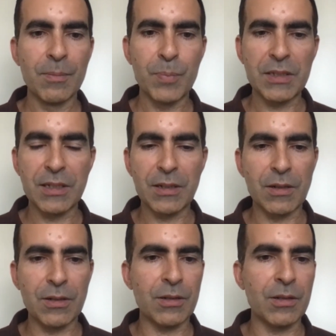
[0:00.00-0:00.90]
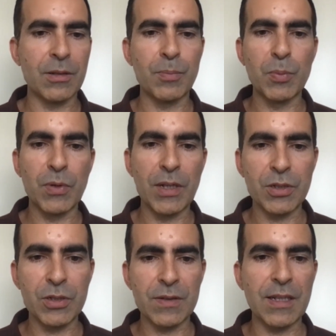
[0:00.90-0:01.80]
particular
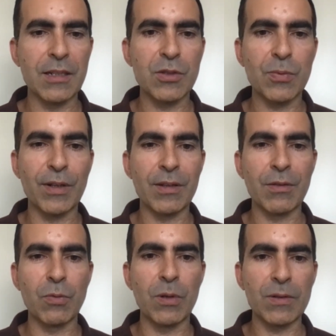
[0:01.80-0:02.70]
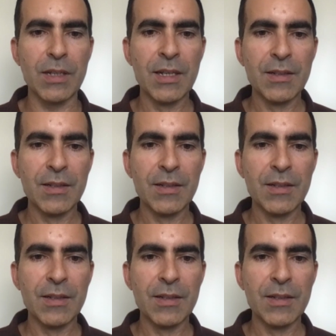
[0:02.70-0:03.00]
populations elsewhere in the world.